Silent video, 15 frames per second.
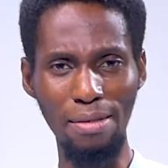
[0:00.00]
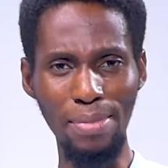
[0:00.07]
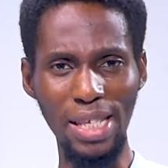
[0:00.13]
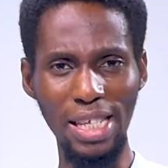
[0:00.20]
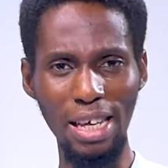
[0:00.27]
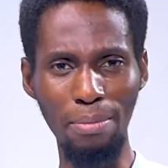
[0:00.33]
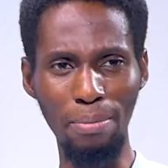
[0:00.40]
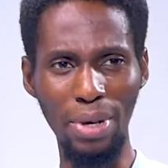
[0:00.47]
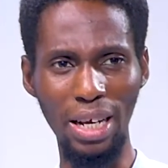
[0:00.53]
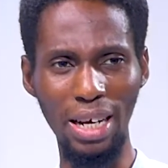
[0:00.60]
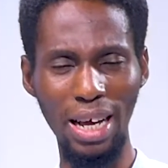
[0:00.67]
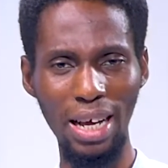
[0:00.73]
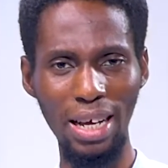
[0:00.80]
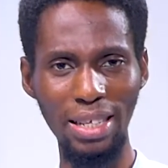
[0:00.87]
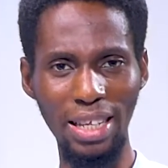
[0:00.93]
team. But
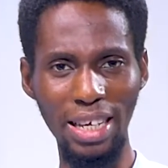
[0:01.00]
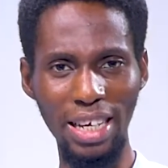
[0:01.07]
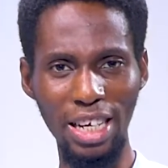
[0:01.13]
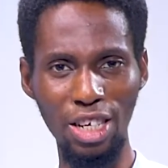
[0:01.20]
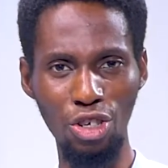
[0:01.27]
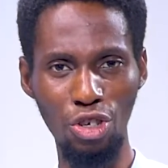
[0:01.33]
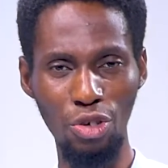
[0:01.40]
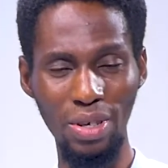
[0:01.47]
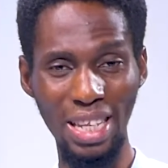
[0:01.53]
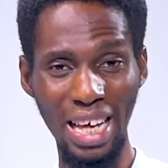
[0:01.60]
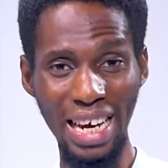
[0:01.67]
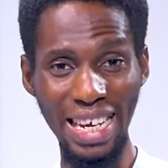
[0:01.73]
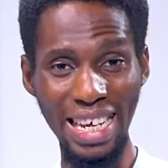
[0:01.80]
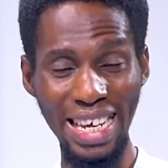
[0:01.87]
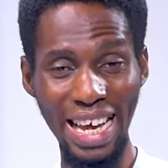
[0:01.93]
the injury
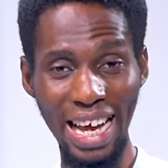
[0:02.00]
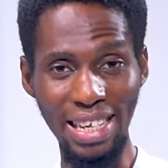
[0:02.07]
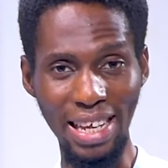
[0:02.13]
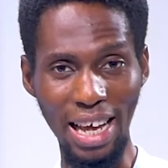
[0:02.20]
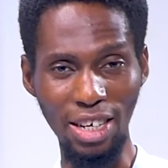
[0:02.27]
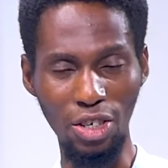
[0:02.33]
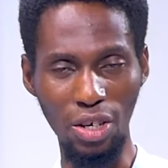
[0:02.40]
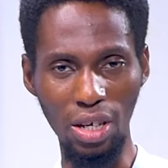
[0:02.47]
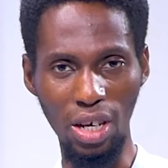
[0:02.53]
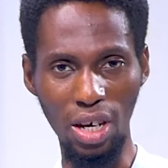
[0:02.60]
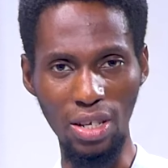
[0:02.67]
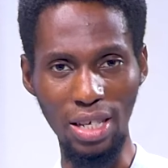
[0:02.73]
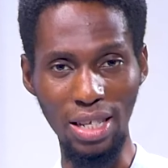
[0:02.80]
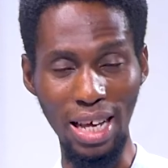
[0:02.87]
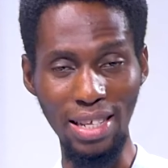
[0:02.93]
that he has actually
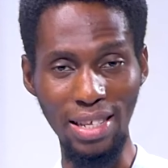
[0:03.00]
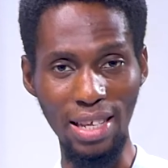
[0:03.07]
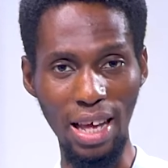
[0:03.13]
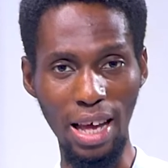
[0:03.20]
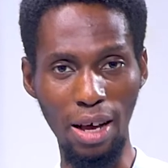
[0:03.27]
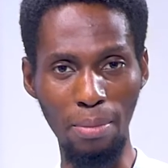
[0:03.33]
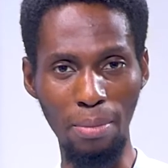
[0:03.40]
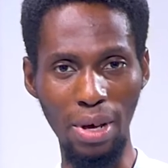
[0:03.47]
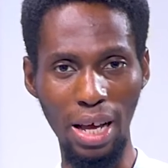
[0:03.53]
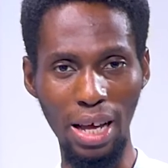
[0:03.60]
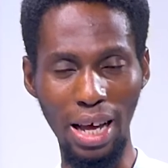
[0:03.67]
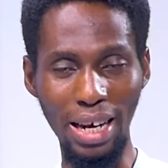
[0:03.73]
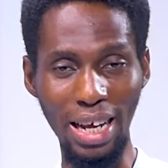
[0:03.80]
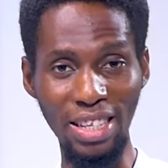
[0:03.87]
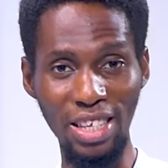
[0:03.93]
gotten, that's an
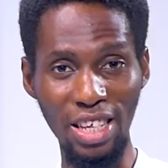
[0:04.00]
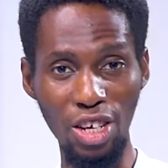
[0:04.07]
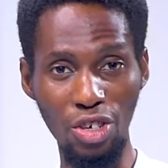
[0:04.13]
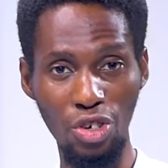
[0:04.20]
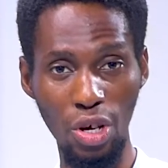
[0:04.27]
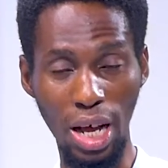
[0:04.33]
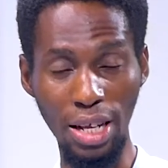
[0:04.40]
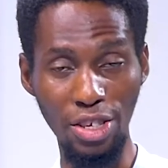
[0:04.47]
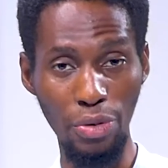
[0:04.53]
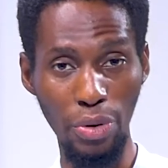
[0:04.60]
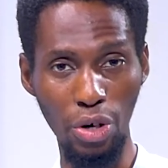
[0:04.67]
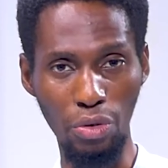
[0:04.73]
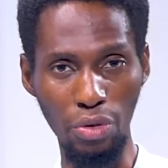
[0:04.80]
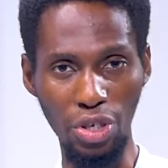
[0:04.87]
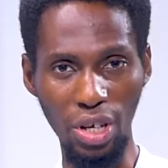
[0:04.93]

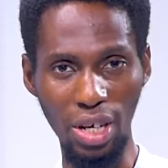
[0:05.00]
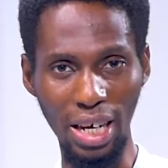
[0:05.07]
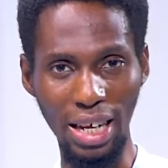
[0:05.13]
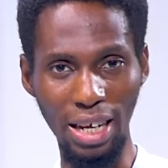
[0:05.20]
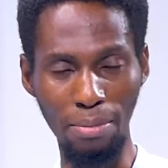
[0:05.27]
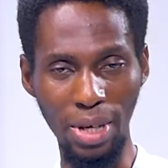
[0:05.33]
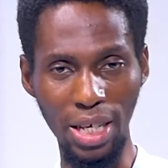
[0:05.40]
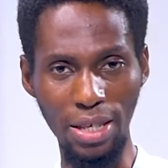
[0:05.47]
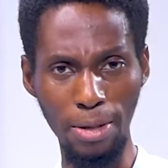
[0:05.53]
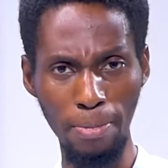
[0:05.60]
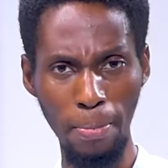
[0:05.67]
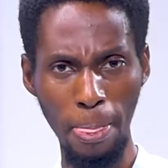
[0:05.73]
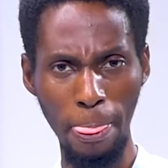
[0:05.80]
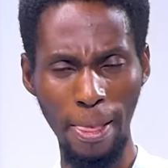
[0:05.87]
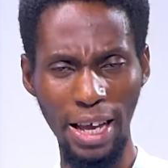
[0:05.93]
anterior cruciate ligament
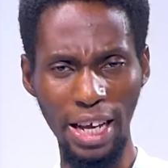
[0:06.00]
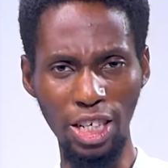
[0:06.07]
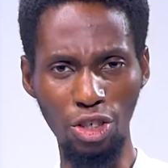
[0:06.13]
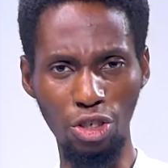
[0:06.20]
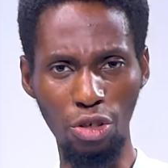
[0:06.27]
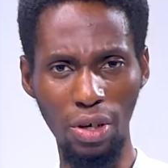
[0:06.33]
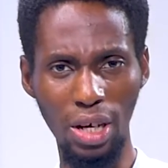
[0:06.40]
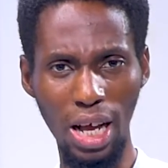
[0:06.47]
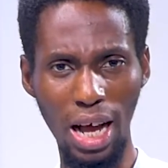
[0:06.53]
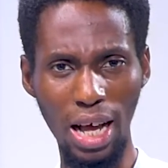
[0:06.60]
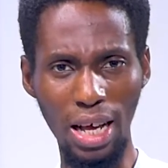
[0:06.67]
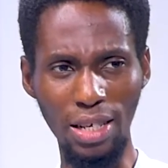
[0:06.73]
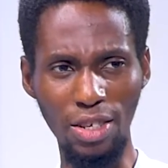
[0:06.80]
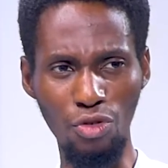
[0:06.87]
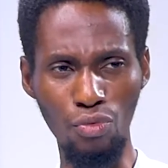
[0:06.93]
injury,
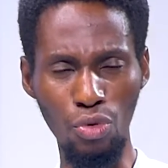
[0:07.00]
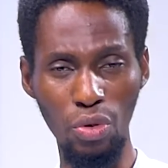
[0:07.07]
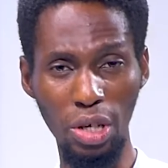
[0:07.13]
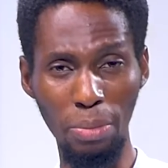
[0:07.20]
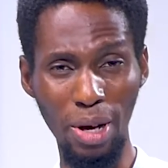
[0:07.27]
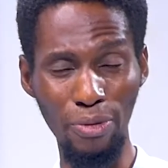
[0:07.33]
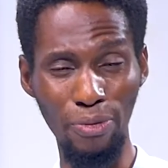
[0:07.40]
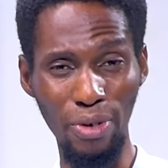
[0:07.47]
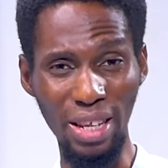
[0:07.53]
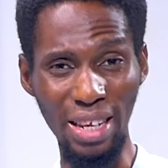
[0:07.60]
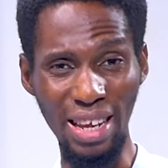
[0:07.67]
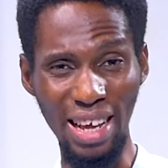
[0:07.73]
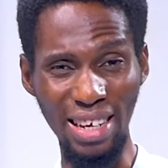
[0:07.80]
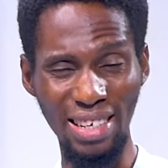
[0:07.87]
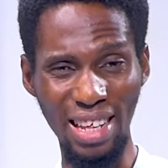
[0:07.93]
has ruled him out for the
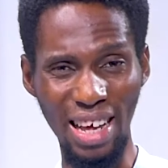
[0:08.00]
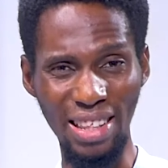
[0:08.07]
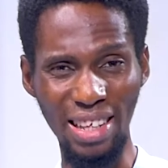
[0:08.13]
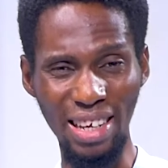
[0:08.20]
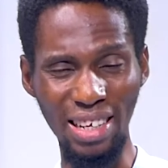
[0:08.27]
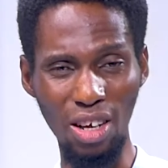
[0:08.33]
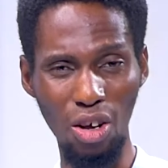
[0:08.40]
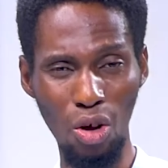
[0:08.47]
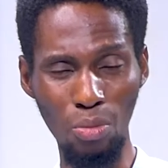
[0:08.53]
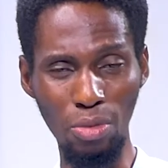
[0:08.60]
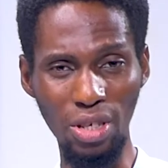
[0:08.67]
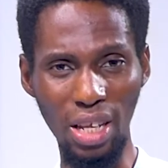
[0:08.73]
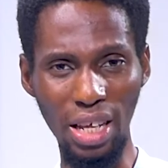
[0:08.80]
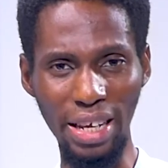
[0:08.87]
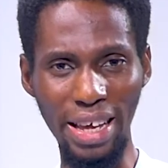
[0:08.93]
next, I think,
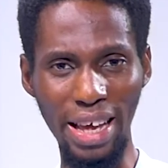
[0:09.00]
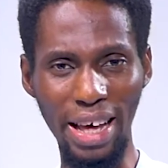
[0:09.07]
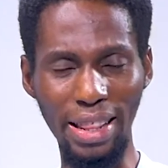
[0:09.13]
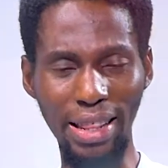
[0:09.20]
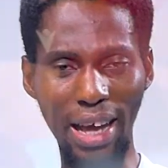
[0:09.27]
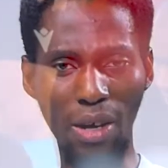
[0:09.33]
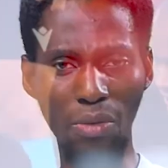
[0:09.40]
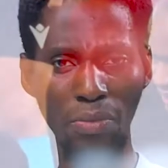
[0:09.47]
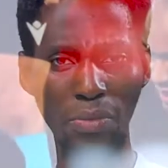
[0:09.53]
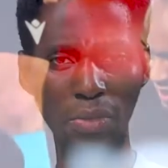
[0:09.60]
almost a year now.